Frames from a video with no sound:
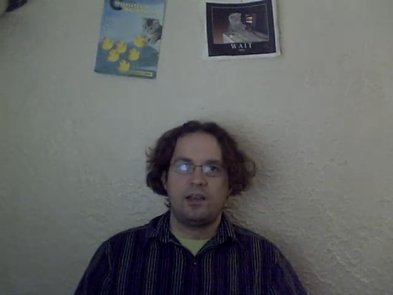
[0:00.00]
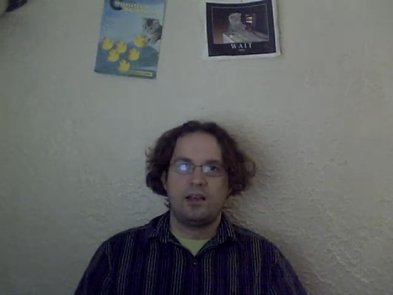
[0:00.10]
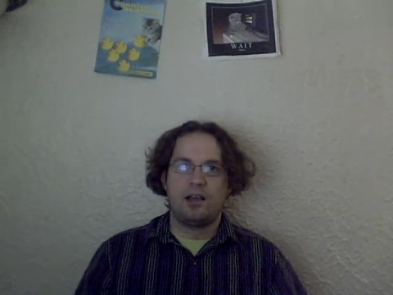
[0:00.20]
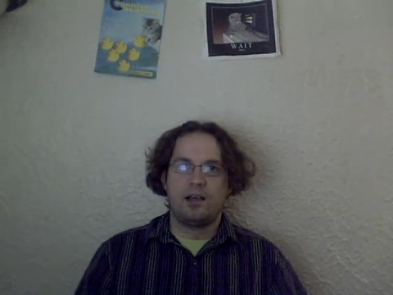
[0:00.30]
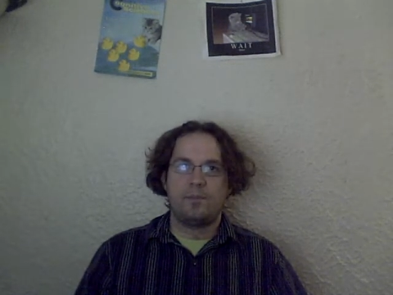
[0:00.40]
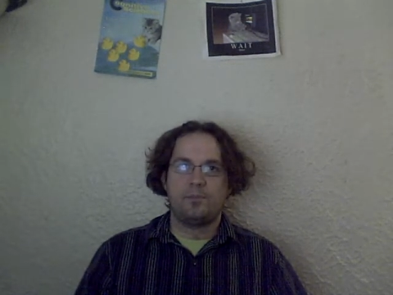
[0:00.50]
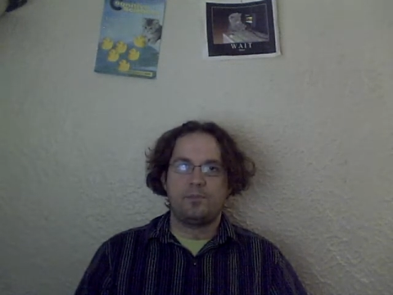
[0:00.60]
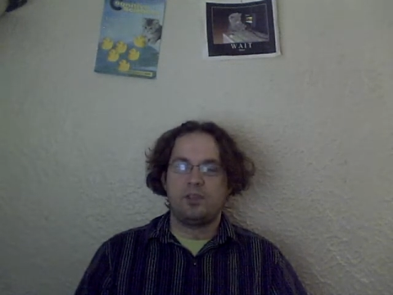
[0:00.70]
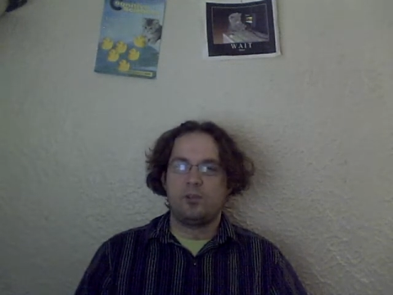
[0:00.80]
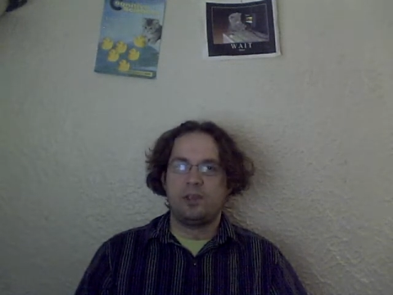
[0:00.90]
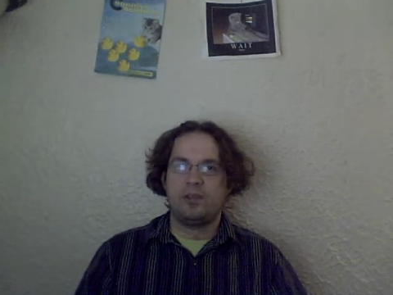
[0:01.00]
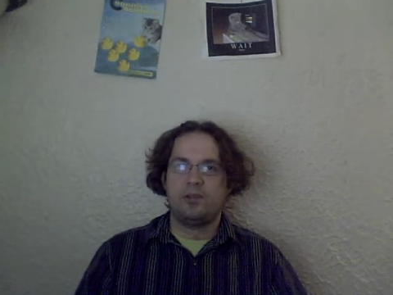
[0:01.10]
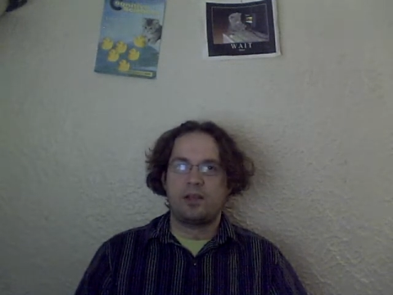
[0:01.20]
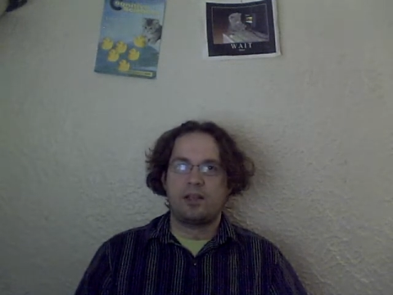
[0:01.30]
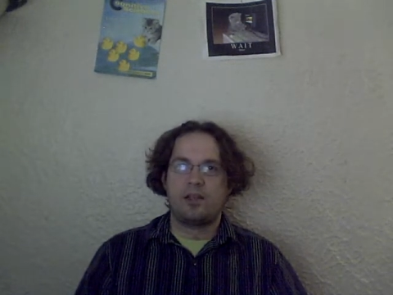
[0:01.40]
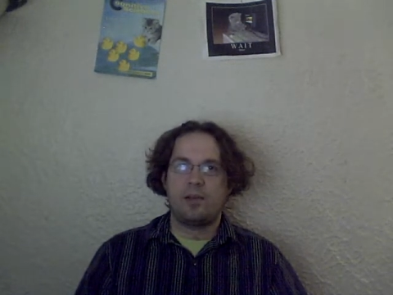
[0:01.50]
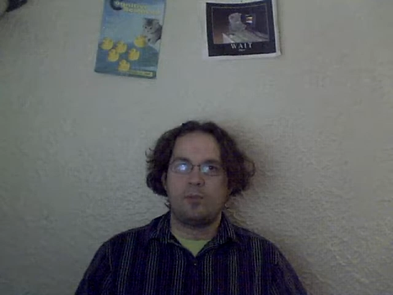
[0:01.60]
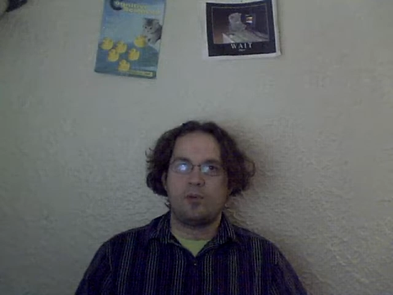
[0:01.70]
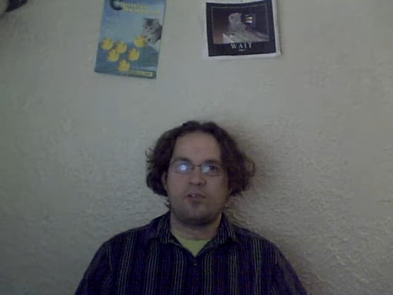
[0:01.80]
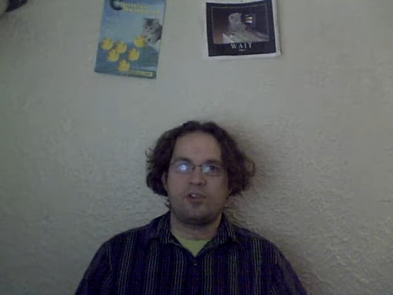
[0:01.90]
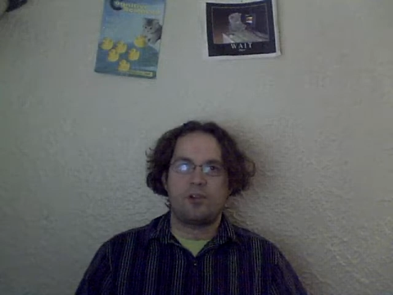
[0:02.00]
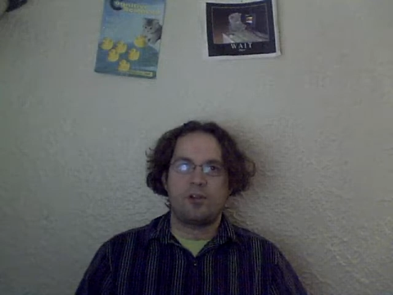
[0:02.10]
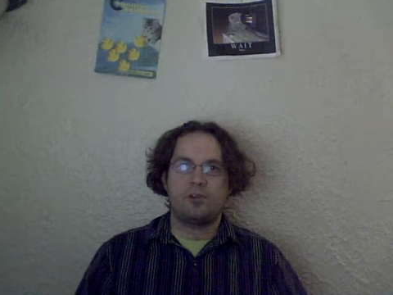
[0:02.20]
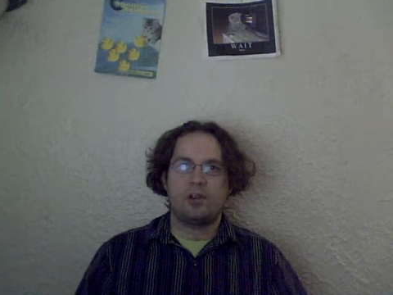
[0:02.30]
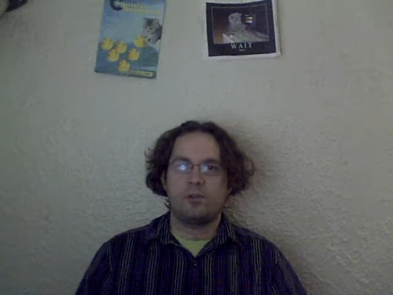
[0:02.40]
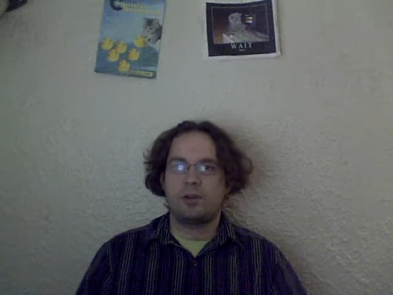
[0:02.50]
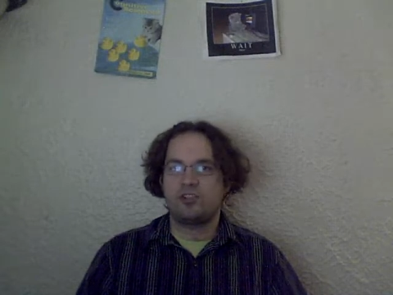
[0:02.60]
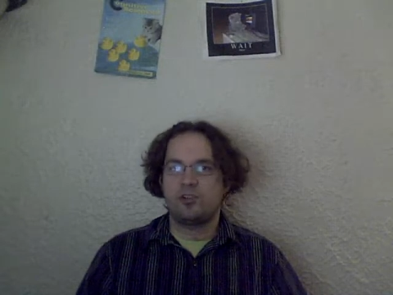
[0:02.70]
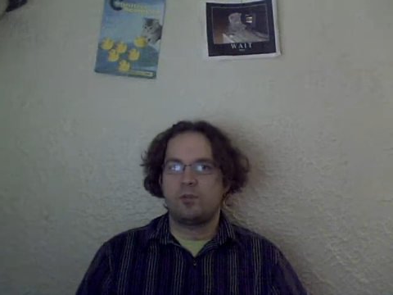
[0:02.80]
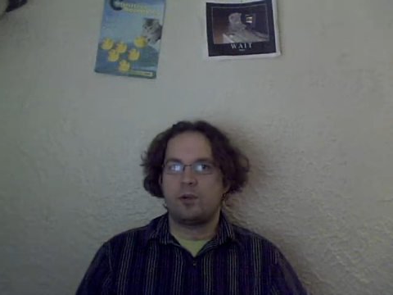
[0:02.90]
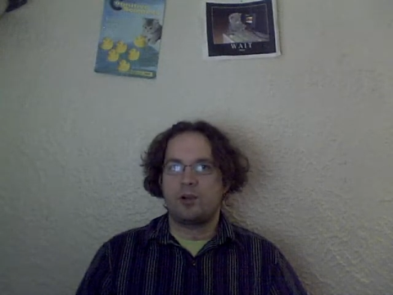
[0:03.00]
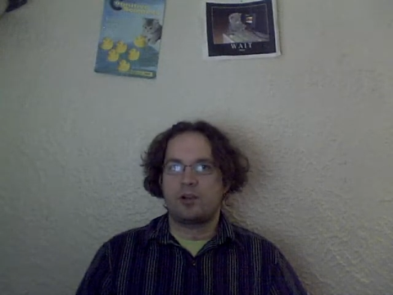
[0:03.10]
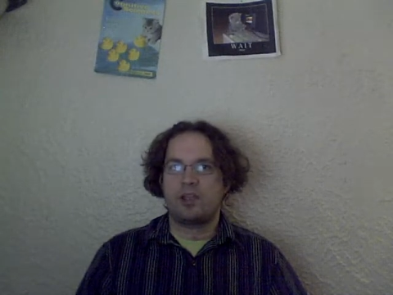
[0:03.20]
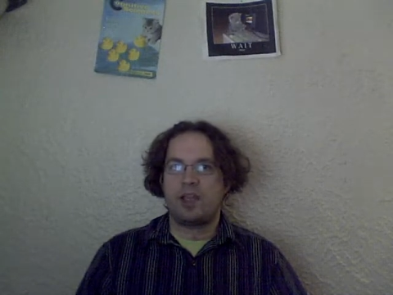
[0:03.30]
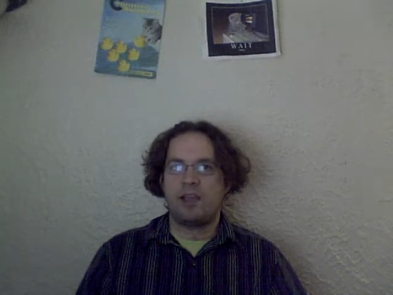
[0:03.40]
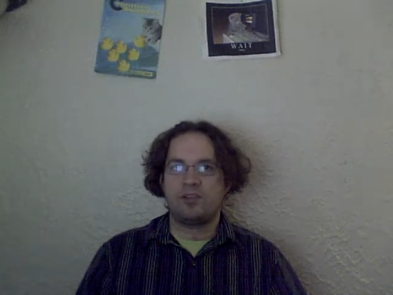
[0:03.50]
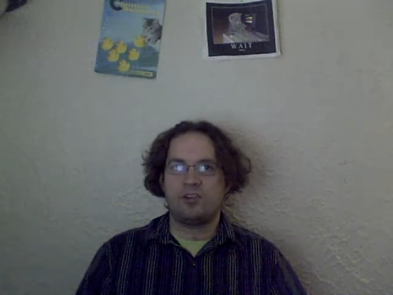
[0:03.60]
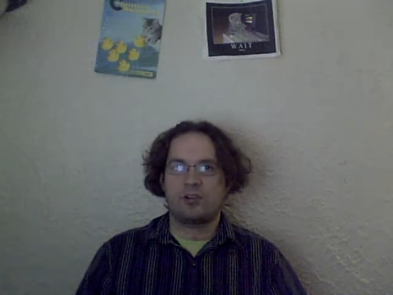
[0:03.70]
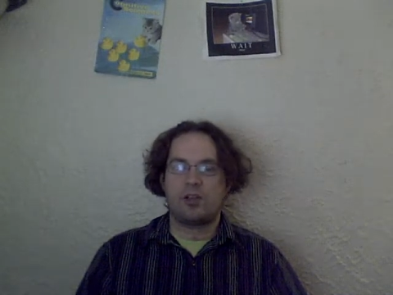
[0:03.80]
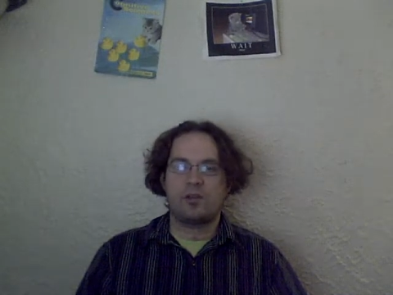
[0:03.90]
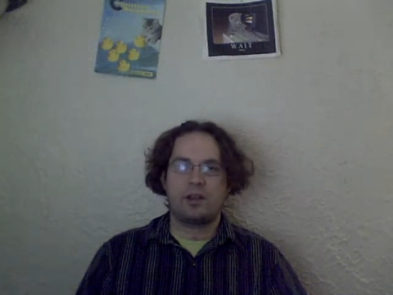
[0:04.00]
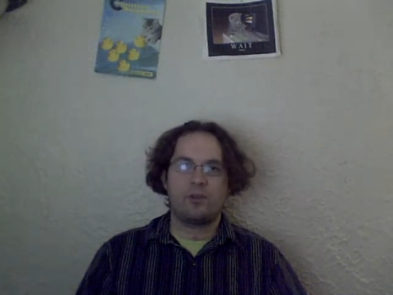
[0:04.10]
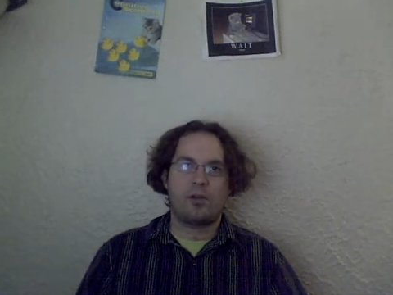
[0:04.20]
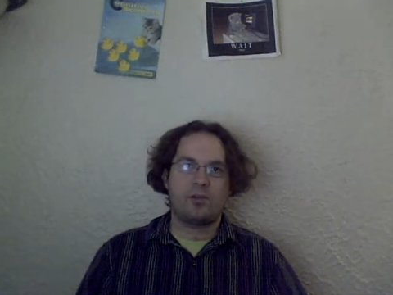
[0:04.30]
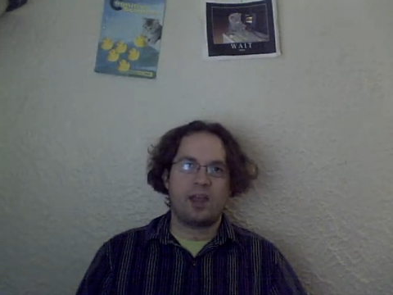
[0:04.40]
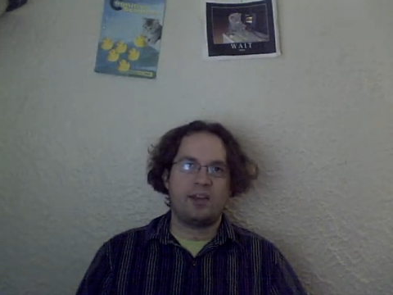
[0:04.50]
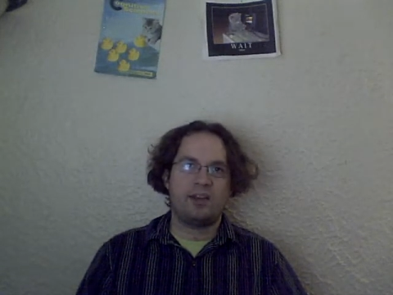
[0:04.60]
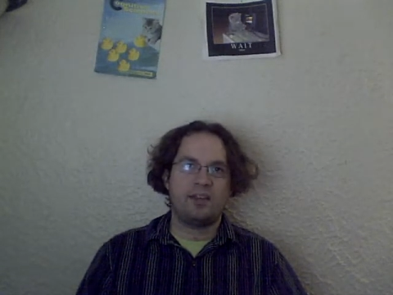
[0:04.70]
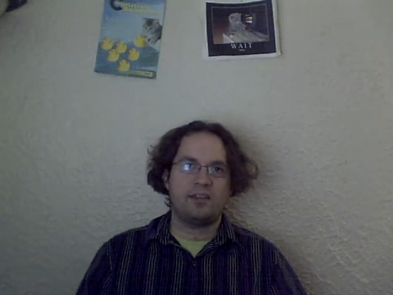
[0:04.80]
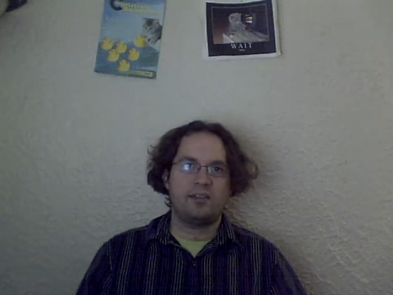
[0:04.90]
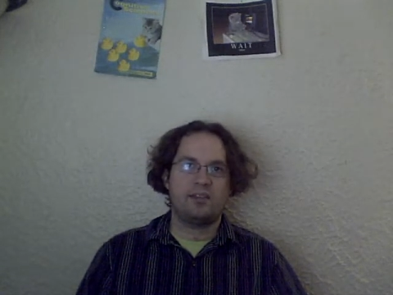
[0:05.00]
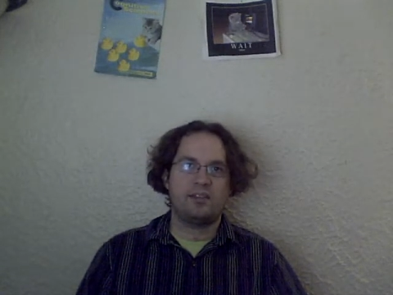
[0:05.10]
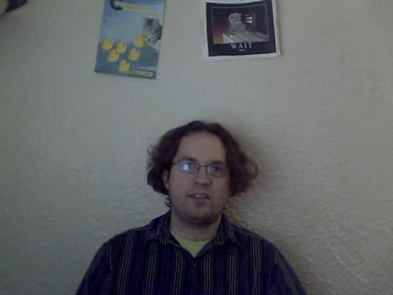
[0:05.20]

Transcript: Um, you'll be doing a lot more of your own original work as you're coding your own ideas,